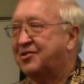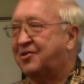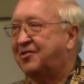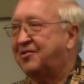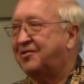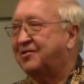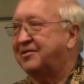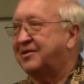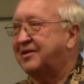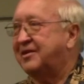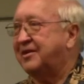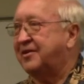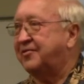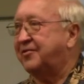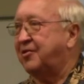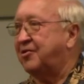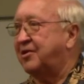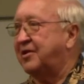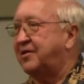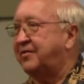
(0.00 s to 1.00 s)
So
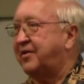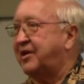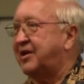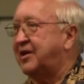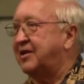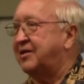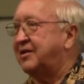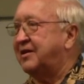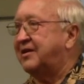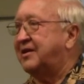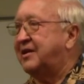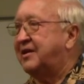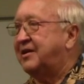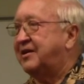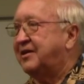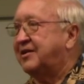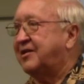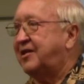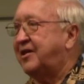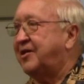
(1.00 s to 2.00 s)
if you're living in a
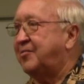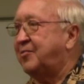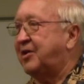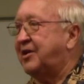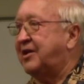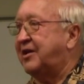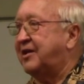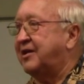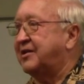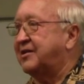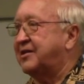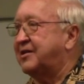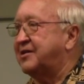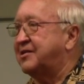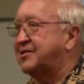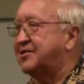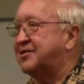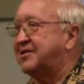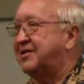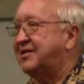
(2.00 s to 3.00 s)
climate like
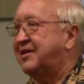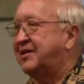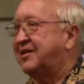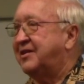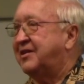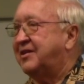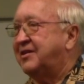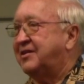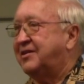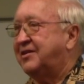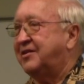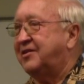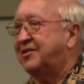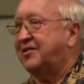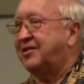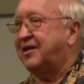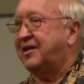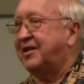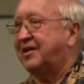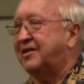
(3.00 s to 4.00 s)
this,
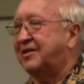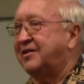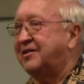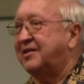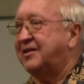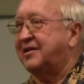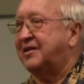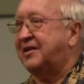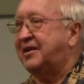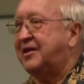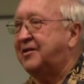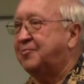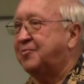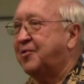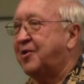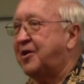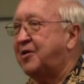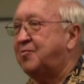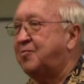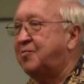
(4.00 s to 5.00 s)
you got a heat
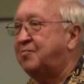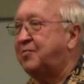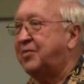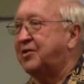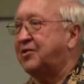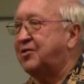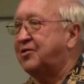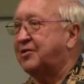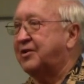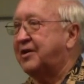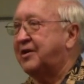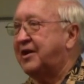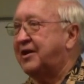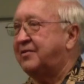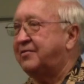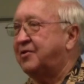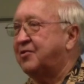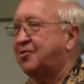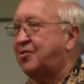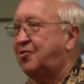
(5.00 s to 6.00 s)
problem, but you can
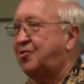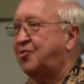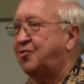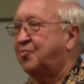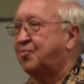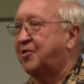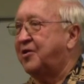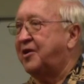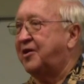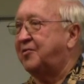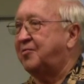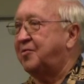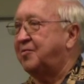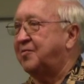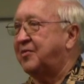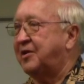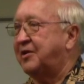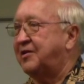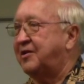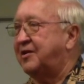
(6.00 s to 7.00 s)
have a cold
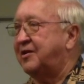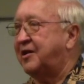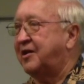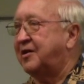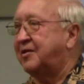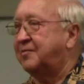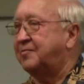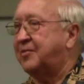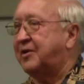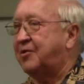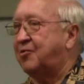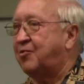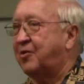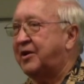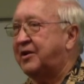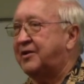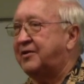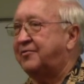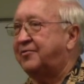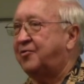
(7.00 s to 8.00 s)
problem, and you gotta be
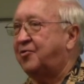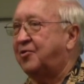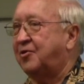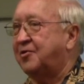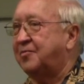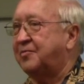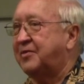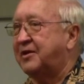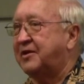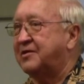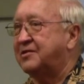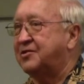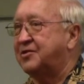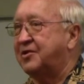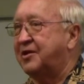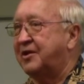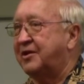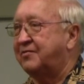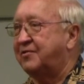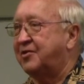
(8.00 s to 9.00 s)
ready for it
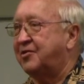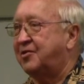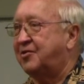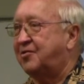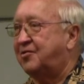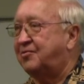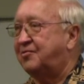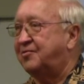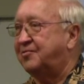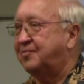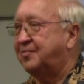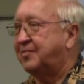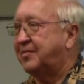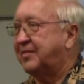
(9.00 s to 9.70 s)
because you never know.